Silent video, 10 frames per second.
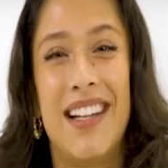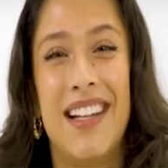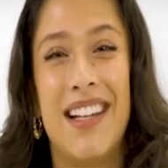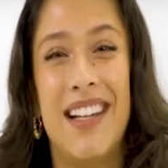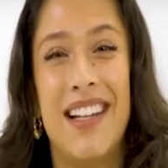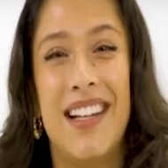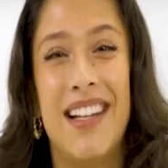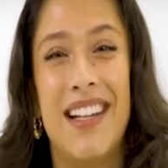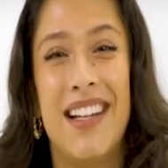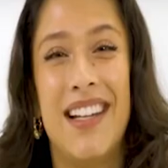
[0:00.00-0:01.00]

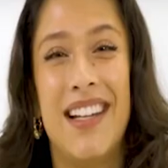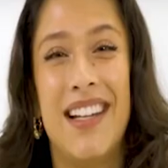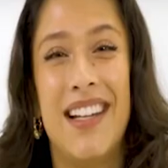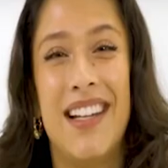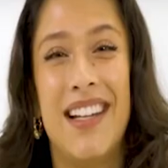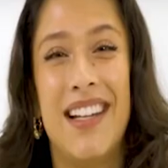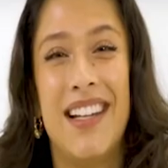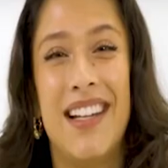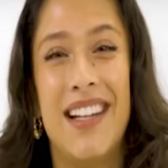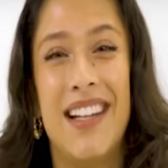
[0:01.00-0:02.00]

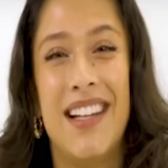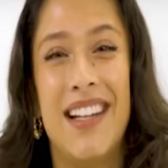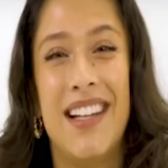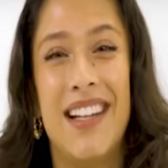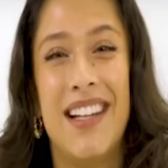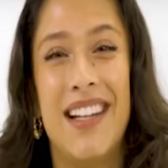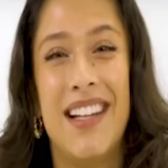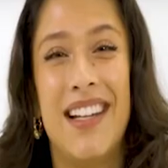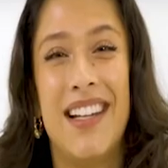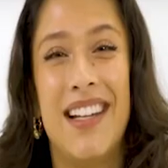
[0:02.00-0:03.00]

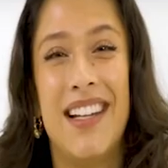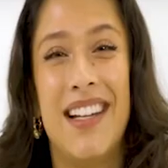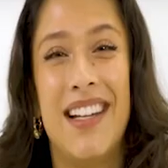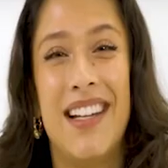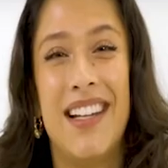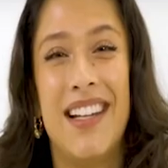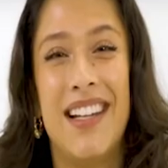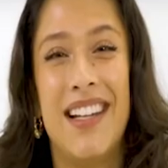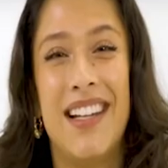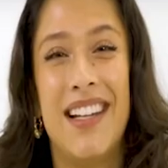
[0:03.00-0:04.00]

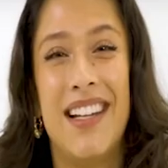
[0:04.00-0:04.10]
(silent)